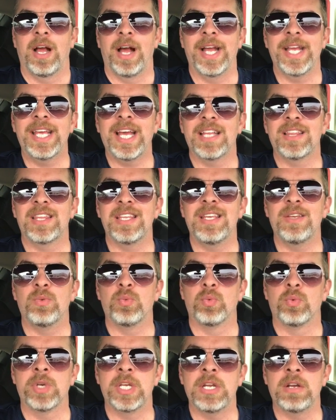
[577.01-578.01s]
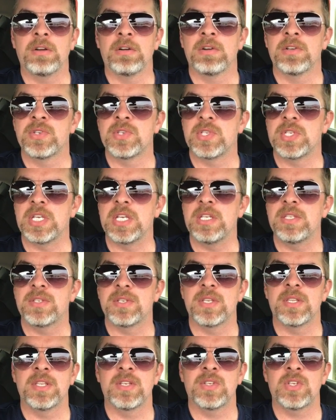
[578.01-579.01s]
I got the rear
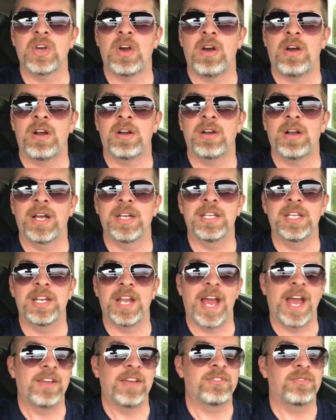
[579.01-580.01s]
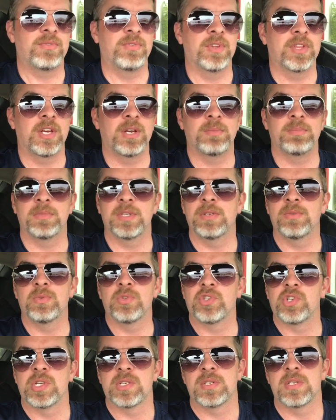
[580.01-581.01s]
seats in this car. I didn't ask for them. It
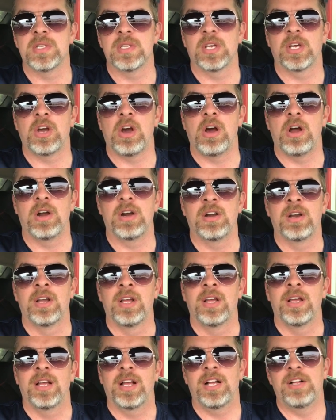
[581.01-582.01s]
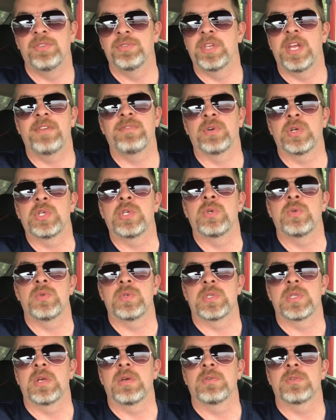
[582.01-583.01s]
was just in the car. I'll never
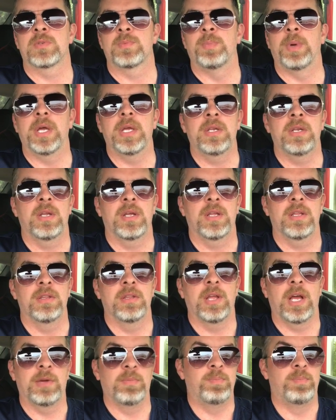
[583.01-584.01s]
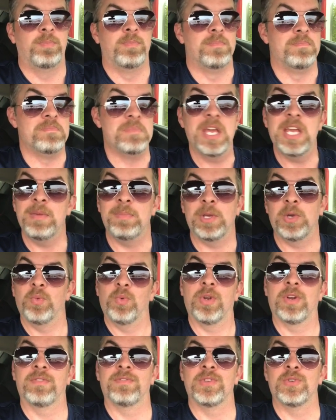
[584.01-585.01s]
use those, but I maybe
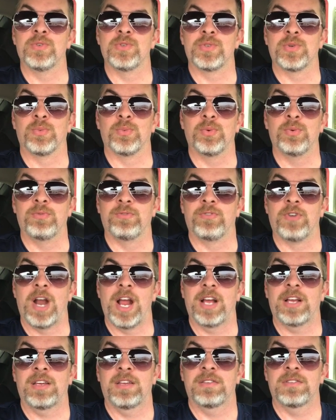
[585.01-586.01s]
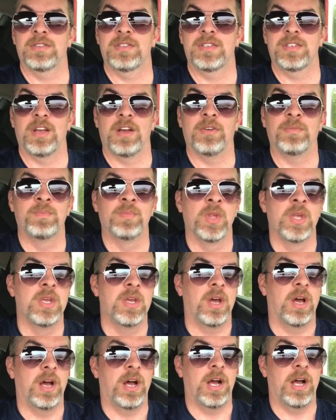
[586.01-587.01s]
would have used a roof rack. So,
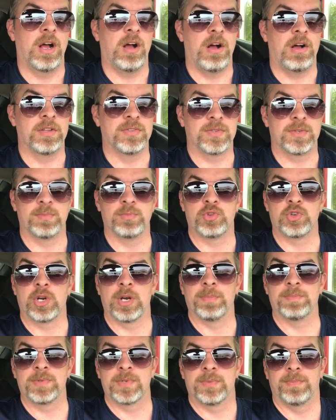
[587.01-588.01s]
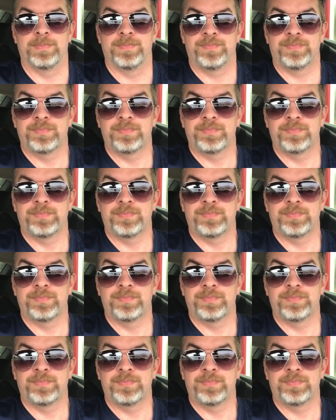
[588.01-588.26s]
uh, on some trips.